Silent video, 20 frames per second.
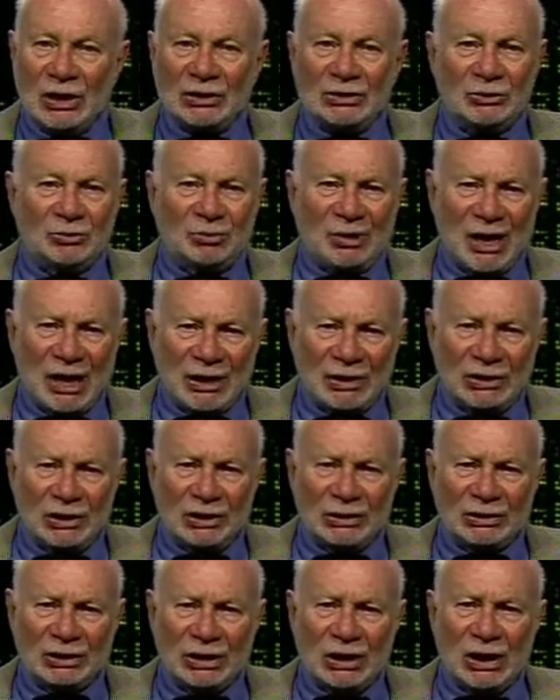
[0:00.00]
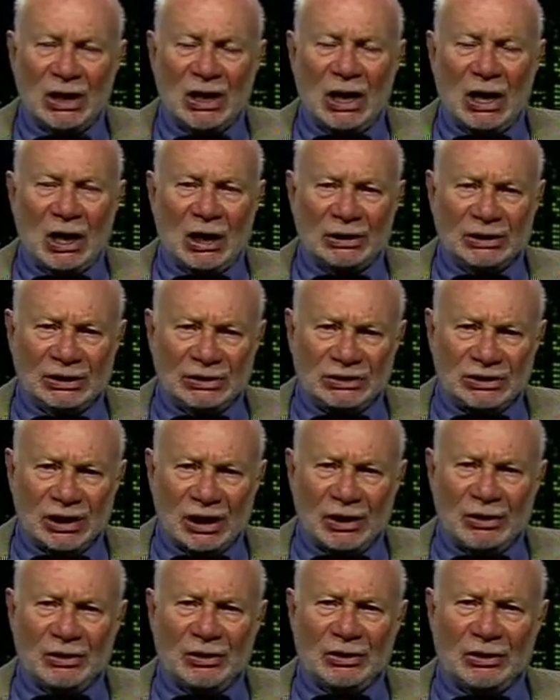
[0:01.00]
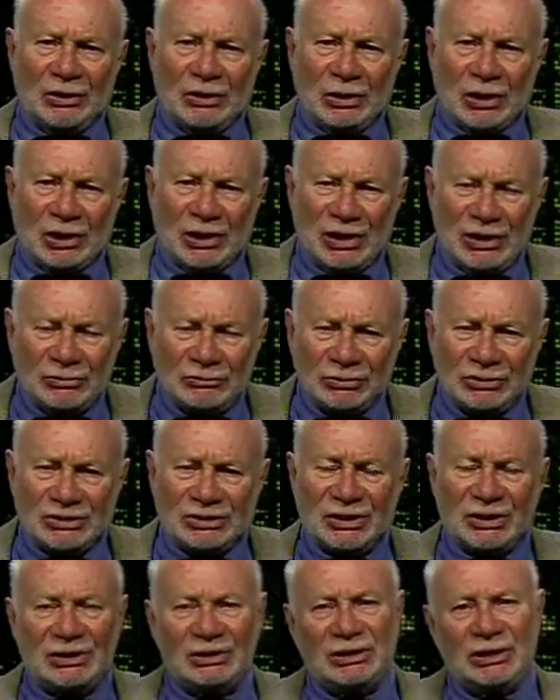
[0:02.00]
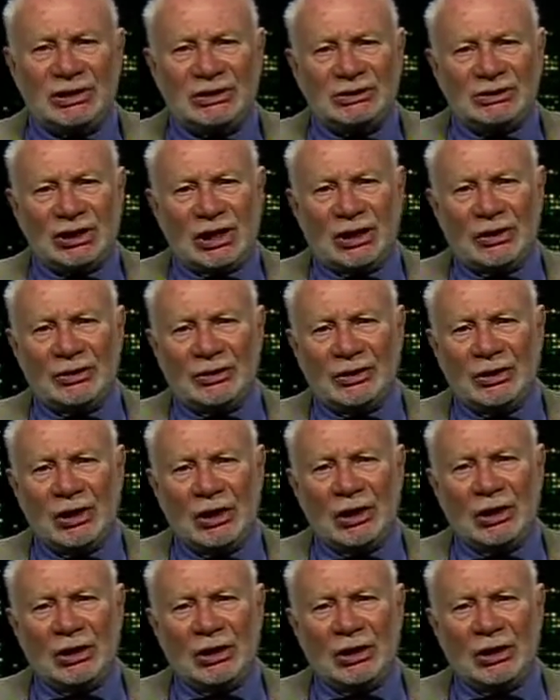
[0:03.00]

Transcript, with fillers: depend on, on each other, interested in each other,